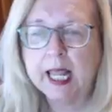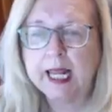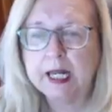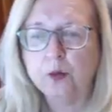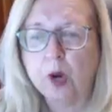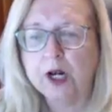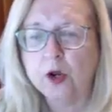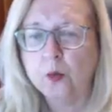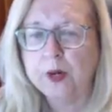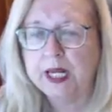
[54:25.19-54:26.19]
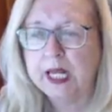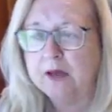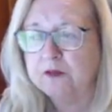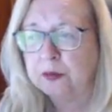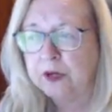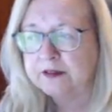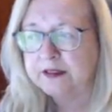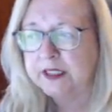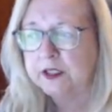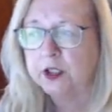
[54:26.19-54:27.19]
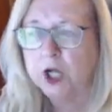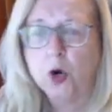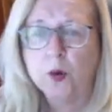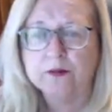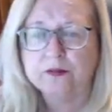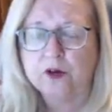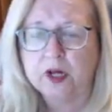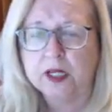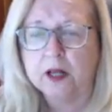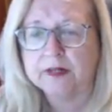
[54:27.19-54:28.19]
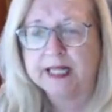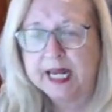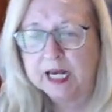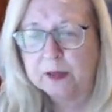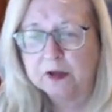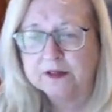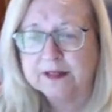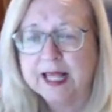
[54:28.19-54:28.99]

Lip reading: And why don't we have the president go in front of the cameras